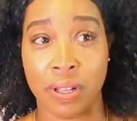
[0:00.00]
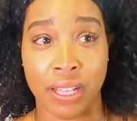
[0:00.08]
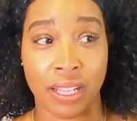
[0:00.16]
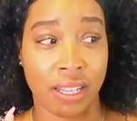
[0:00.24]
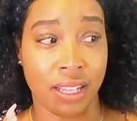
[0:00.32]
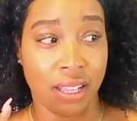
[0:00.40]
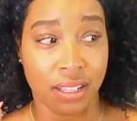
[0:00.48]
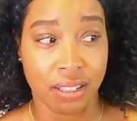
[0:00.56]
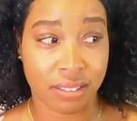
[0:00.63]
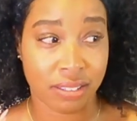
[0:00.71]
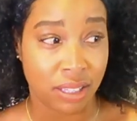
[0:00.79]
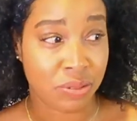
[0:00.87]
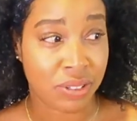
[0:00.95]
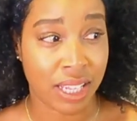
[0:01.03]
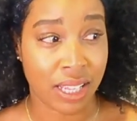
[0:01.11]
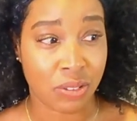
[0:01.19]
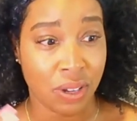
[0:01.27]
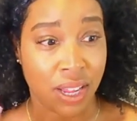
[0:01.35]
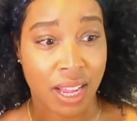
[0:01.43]
But some
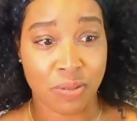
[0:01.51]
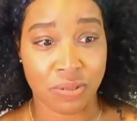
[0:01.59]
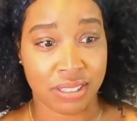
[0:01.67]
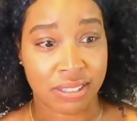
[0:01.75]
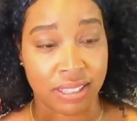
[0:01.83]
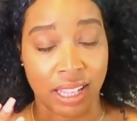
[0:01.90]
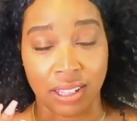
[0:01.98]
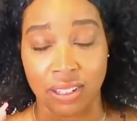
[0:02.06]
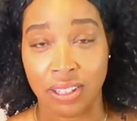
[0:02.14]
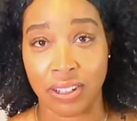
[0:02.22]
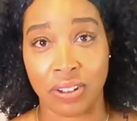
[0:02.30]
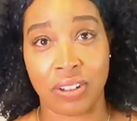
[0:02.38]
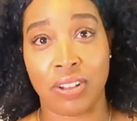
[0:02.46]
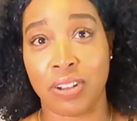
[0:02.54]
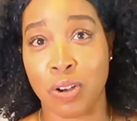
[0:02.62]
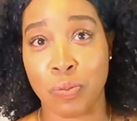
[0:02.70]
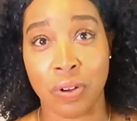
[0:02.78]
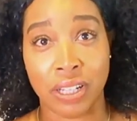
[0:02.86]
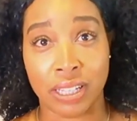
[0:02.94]
days when I'm just like, look,
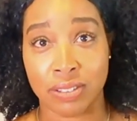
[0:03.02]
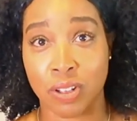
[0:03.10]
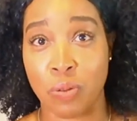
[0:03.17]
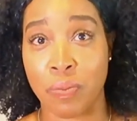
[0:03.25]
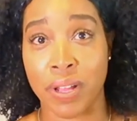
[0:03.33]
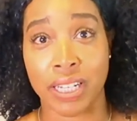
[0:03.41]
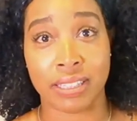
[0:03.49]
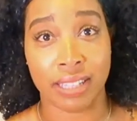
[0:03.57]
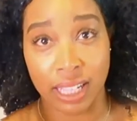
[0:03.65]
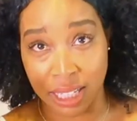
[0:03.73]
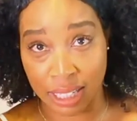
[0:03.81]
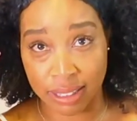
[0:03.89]
come on, let's go meditate.